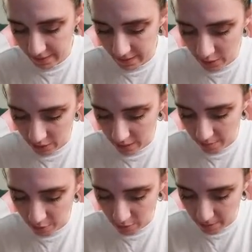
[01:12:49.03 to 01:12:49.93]
Okay,
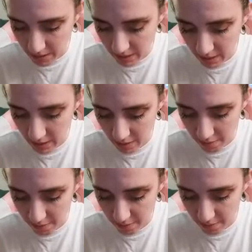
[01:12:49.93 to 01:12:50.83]
so I basically,
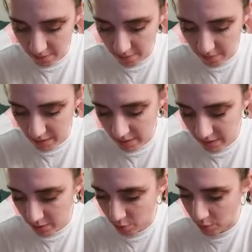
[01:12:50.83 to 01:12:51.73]
now
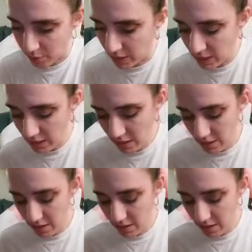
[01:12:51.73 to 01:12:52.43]
that's woven in,